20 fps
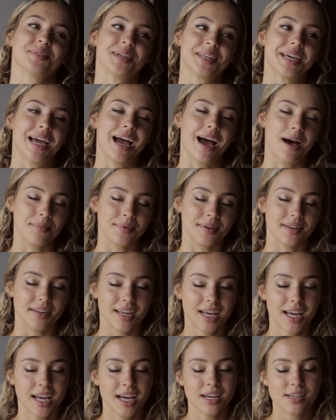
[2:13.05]
really happen.
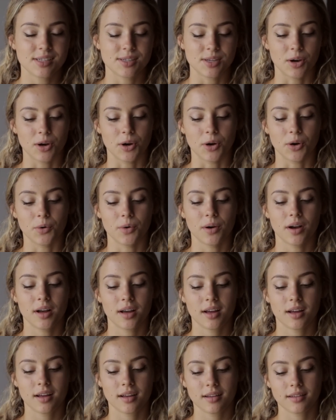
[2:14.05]
So
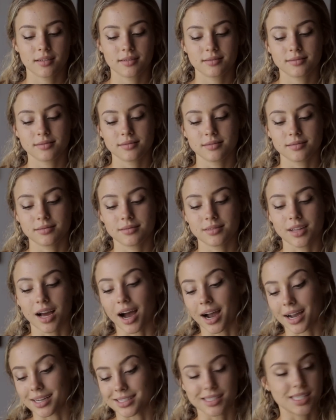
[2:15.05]

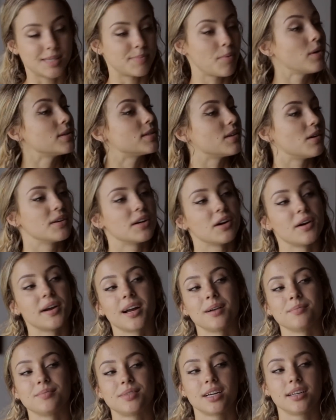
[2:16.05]
I did sports all
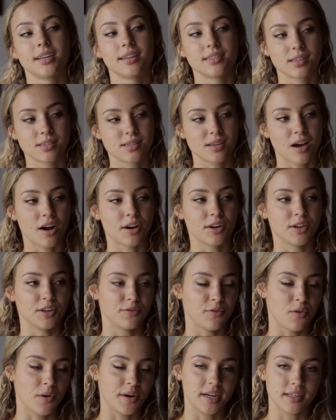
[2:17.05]
growing up. 10 years of soccer,
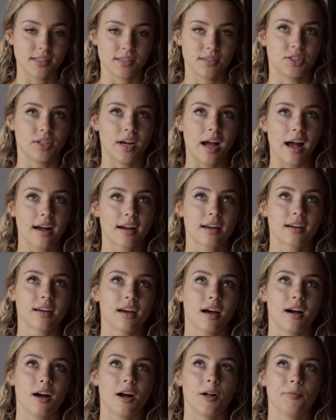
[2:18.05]
4 years of track.
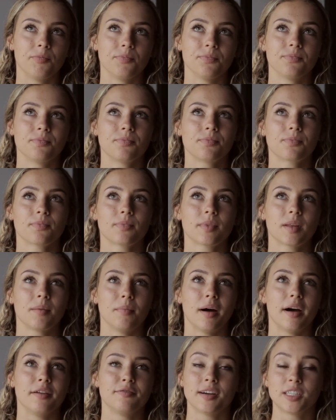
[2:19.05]

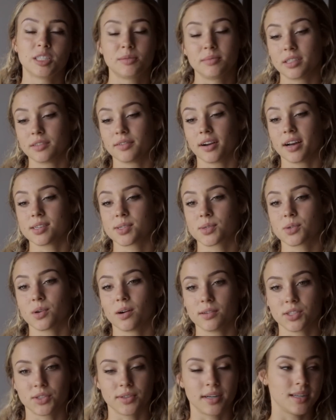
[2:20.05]
My freshman year of high school,
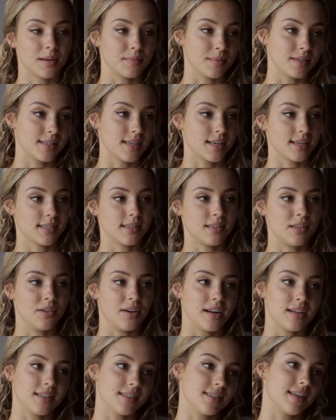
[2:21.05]
I was ranked number 6 in the
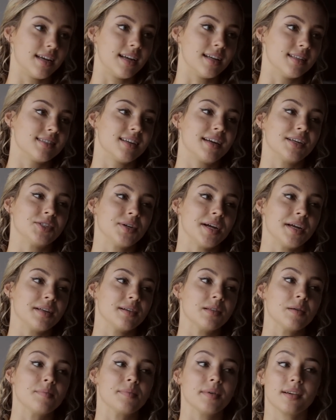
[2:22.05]
United States, and I trained
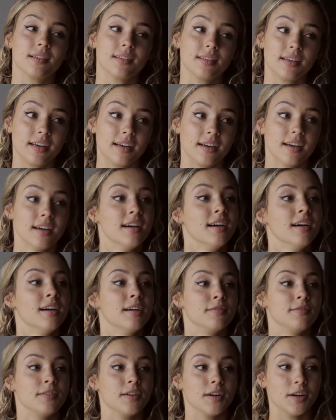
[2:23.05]
Olympically
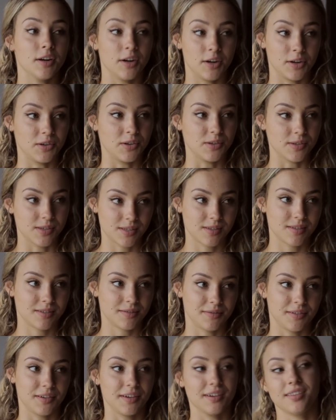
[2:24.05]
for
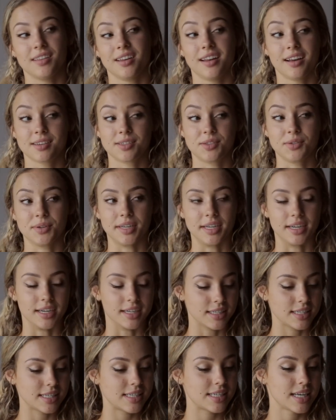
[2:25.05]
hurdles for the next 3
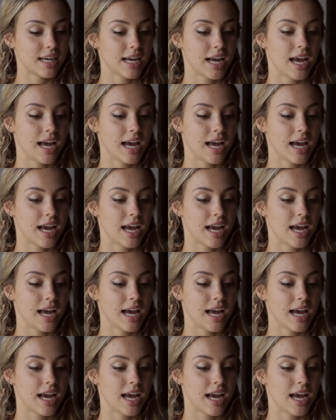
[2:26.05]
years.